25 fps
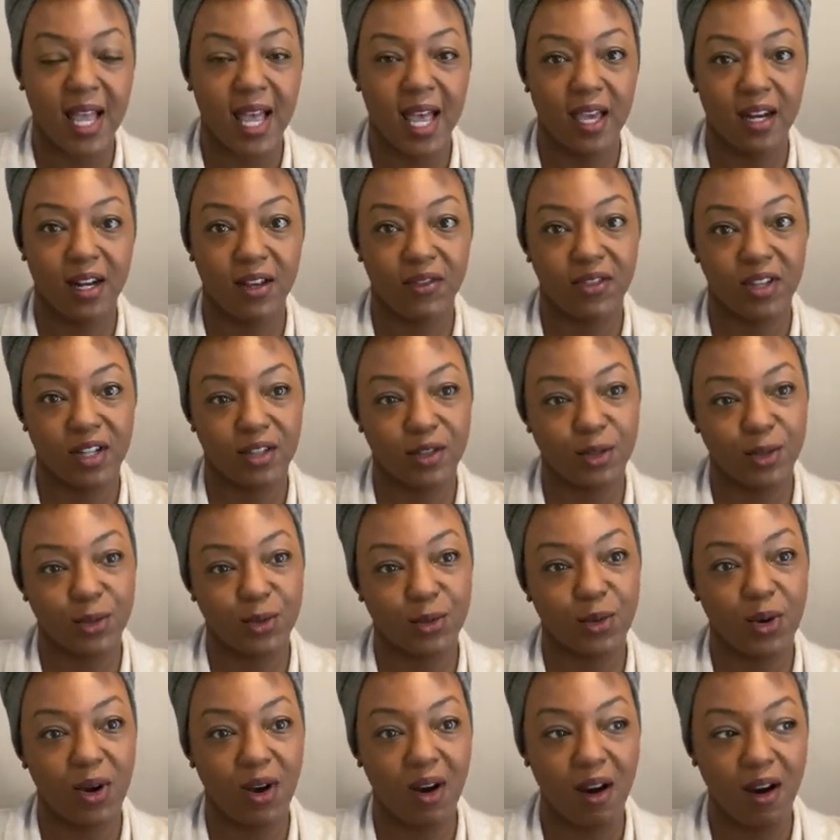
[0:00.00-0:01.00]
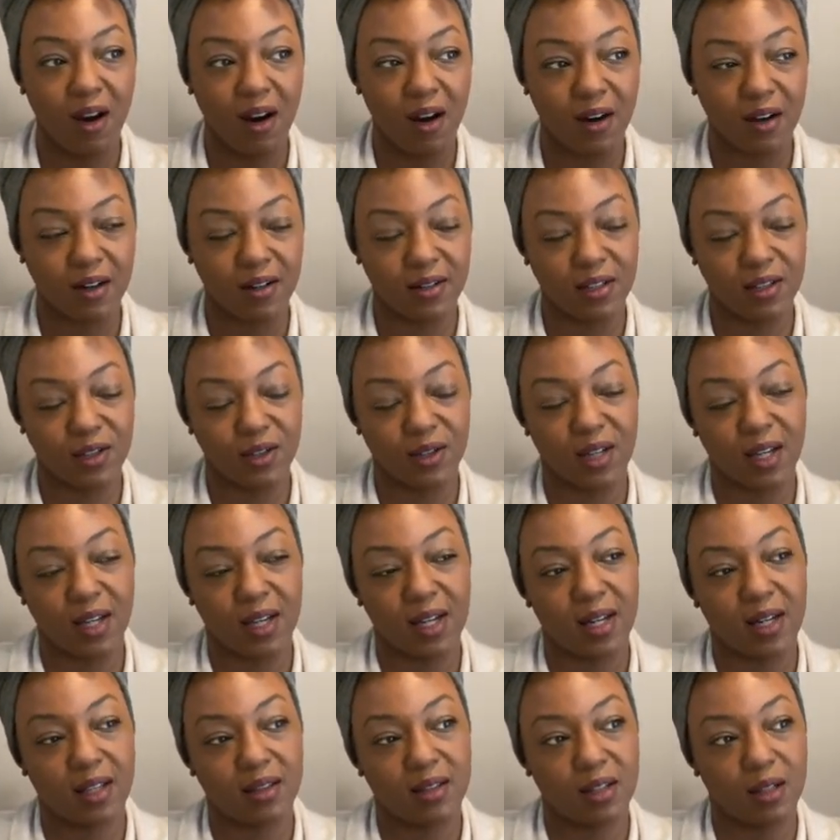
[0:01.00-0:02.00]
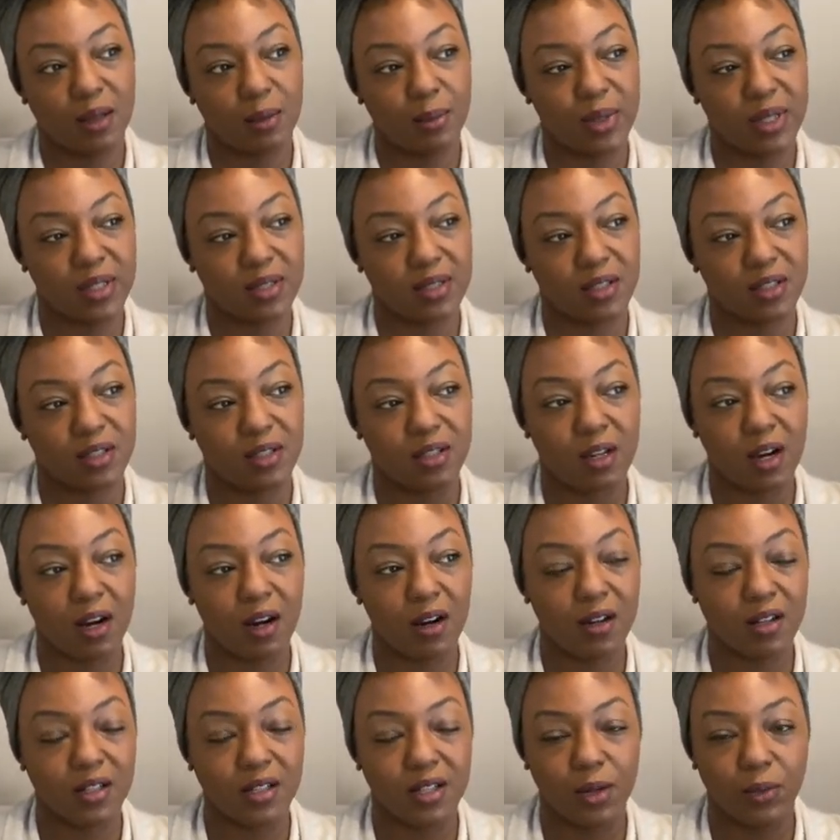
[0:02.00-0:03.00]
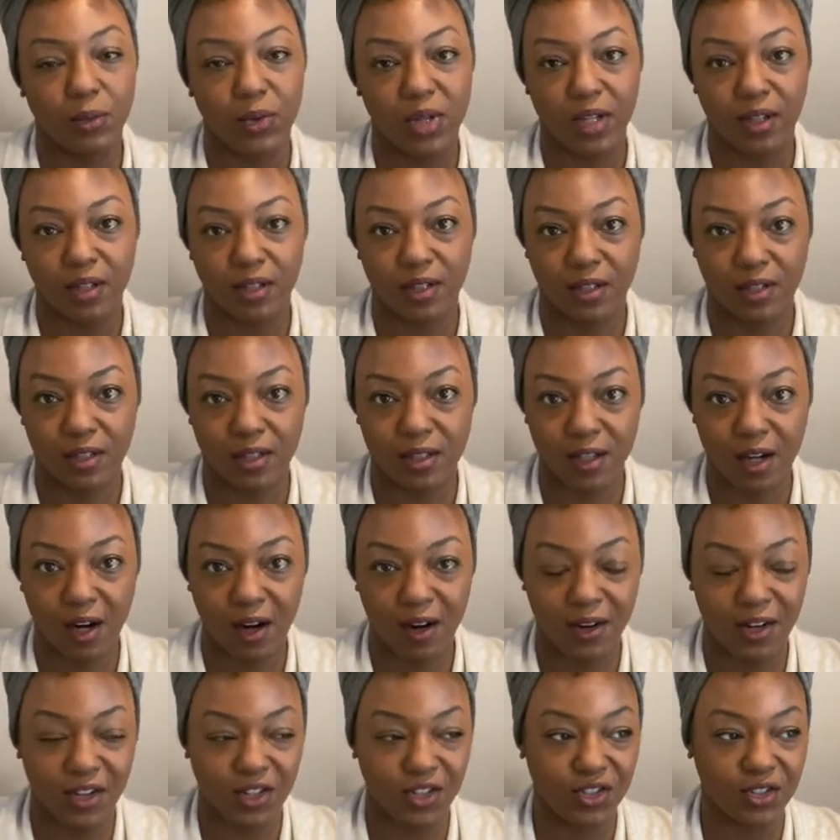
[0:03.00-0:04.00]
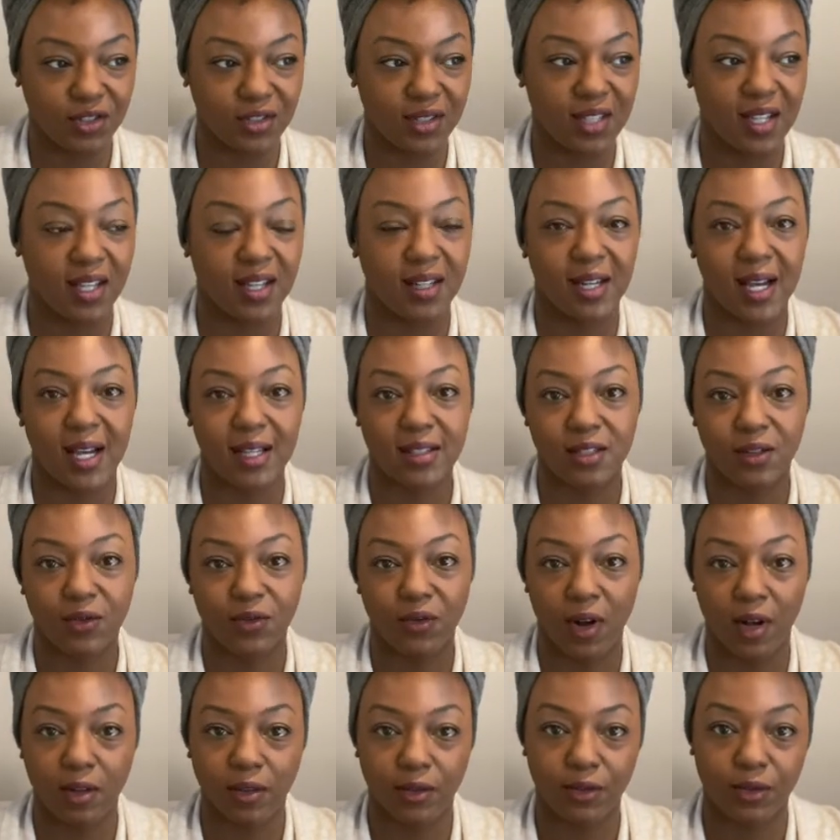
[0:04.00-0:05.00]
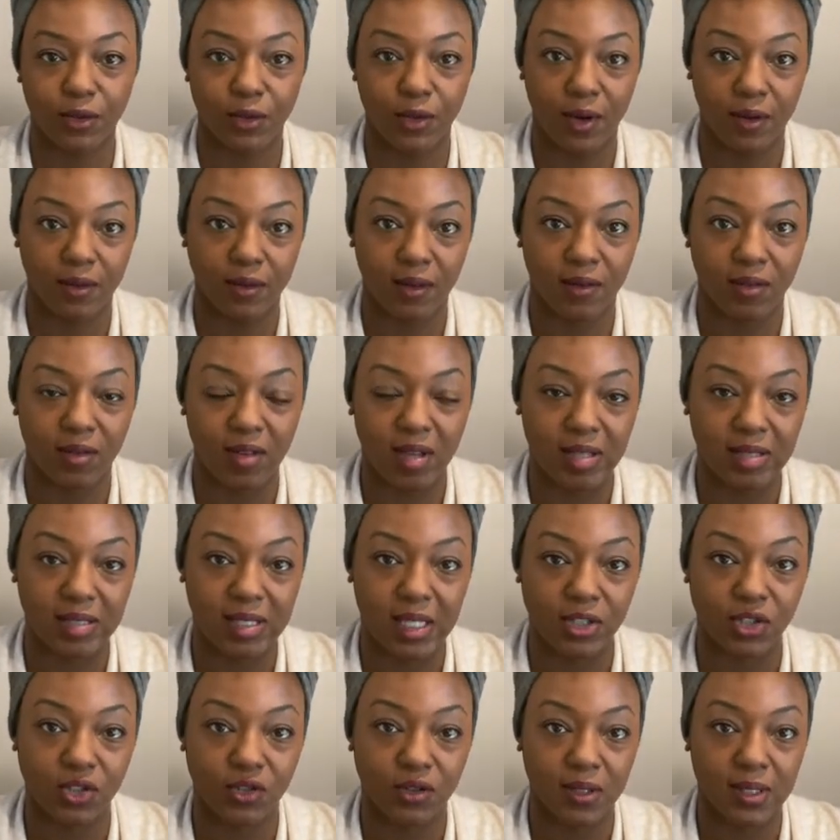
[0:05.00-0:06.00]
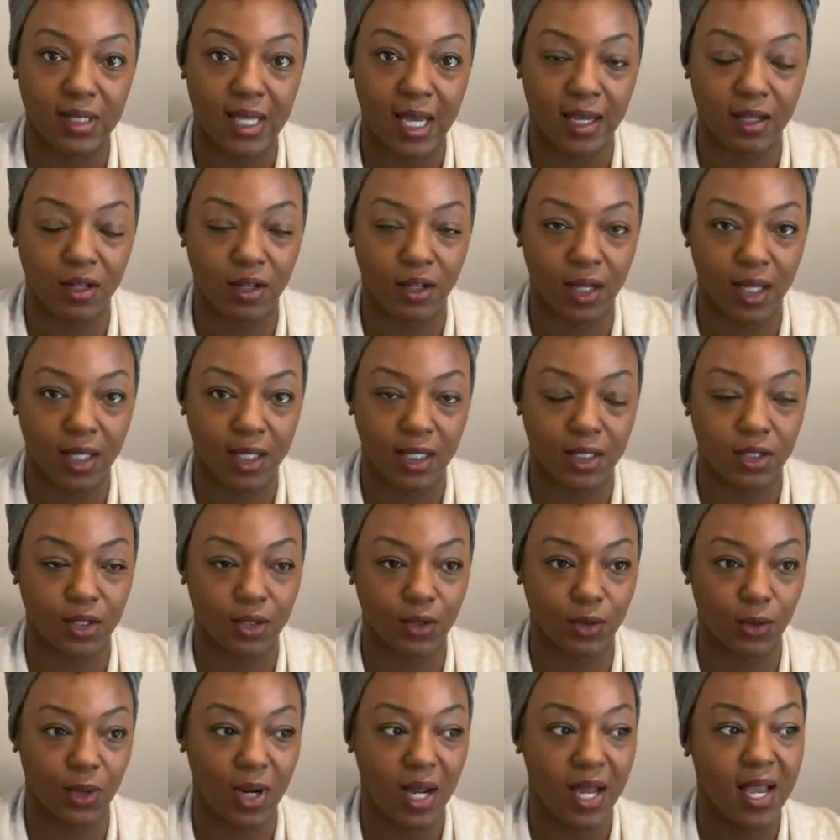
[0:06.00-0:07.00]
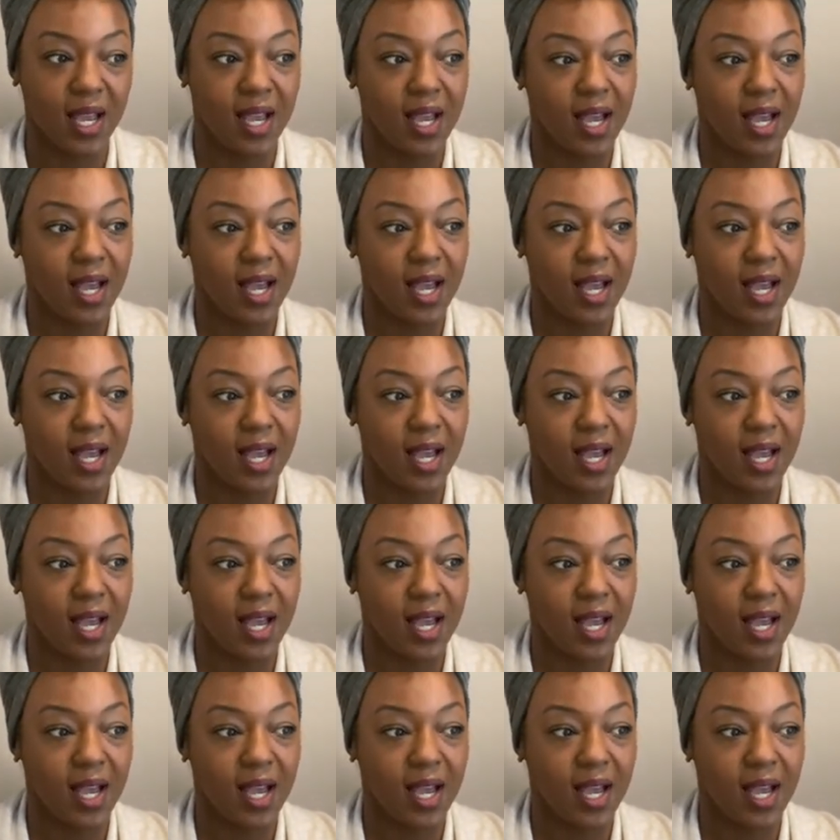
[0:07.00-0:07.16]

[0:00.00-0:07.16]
And if they're too hard, you could get a little bit discouraged. And when you're discouraged, you tend not to follow through on the things that you say you're going to do.